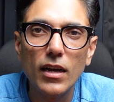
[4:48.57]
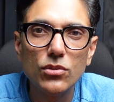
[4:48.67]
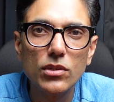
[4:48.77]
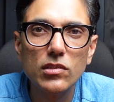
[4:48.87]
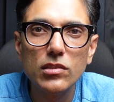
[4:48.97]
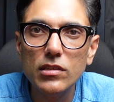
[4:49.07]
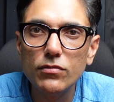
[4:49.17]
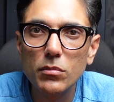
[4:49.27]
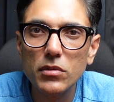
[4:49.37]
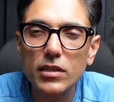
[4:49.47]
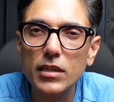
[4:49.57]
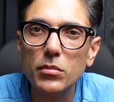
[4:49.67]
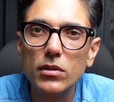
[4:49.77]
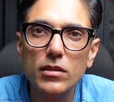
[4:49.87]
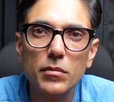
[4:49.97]
As you can see from the
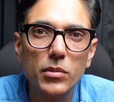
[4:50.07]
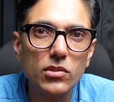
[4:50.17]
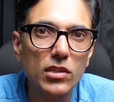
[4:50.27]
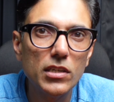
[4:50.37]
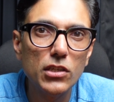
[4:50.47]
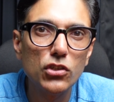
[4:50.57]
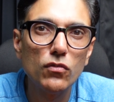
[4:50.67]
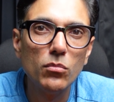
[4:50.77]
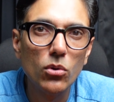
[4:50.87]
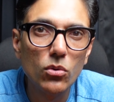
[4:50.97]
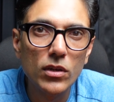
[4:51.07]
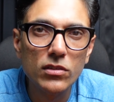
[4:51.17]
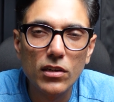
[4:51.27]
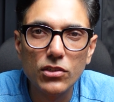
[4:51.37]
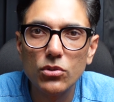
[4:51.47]
table, the percentage of
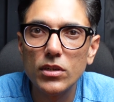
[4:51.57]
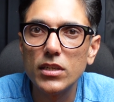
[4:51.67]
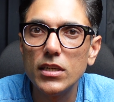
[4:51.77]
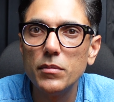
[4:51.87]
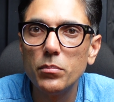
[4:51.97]
monounsaturated,